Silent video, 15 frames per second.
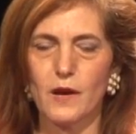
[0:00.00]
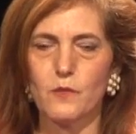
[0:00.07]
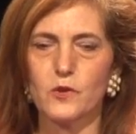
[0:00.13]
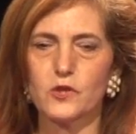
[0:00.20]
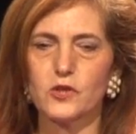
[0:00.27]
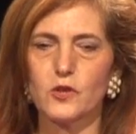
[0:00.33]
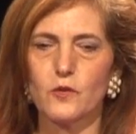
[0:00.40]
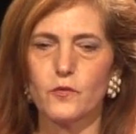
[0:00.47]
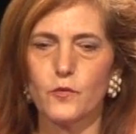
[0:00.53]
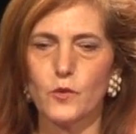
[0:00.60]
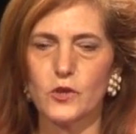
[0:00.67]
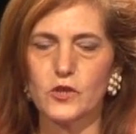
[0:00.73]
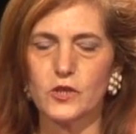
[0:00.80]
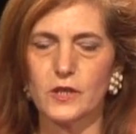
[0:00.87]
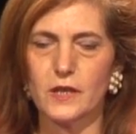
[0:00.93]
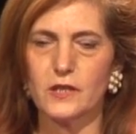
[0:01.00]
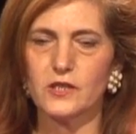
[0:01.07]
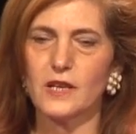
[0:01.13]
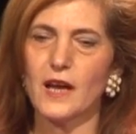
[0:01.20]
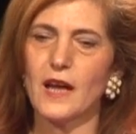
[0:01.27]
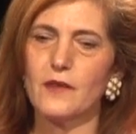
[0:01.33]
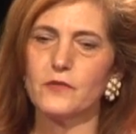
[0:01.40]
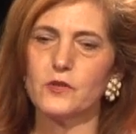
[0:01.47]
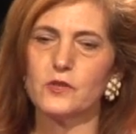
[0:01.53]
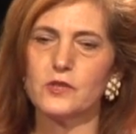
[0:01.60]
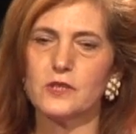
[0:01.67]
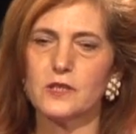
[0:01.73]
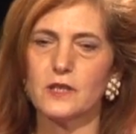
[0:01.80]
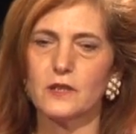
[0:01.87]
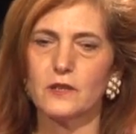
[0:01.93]
and we're so fortunate to have you
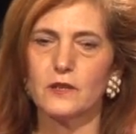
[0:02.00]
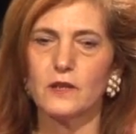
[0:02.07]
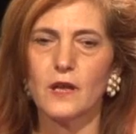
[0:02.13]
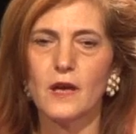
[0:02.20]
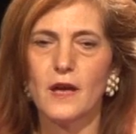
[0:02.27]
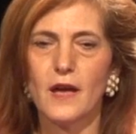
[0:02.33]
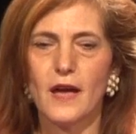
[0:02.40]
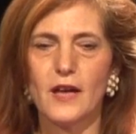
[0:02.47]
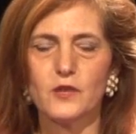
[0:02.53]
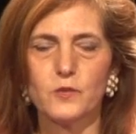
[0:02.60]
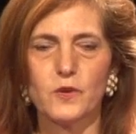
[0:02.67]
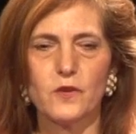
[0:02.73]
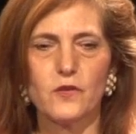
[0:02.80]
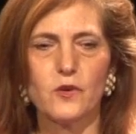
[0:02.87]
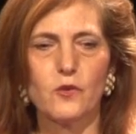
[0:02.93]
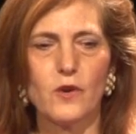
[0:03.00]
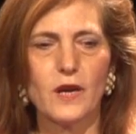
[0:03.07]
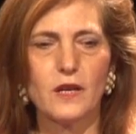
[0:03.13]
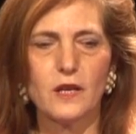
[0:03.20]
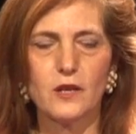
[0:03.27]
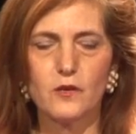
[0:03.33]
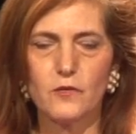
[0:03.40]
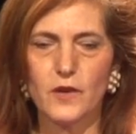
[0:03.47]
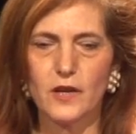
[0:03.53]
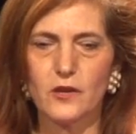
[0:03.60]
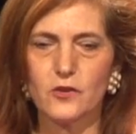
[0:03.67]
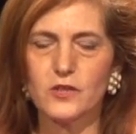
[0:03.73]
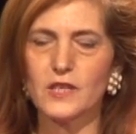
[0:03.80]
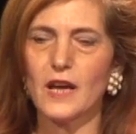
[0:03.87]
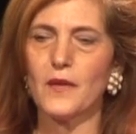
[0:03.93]
still as one of the great
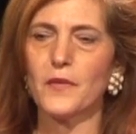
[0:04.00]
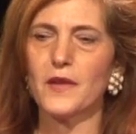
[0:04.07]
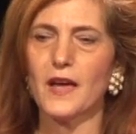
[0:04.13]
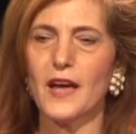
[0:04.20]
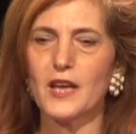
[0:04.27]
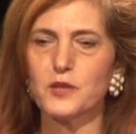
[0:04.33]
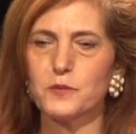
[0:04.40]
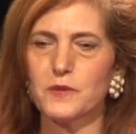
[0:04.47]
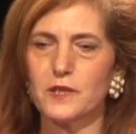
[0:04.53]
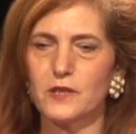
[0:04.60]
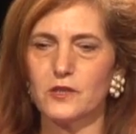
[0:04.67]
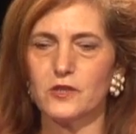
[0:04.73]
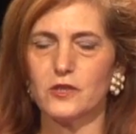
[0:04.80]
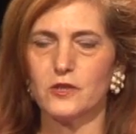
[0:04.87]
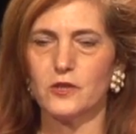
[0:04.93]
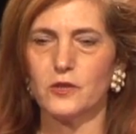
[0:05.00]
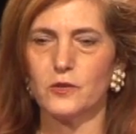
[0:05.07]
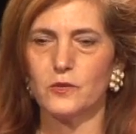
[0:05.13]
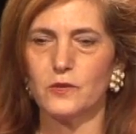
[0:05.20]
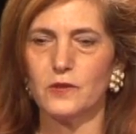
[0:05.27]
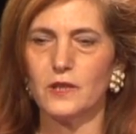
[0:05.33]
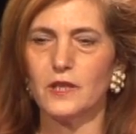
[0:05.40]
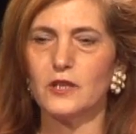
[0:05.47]
innovators at the Aspen Institute.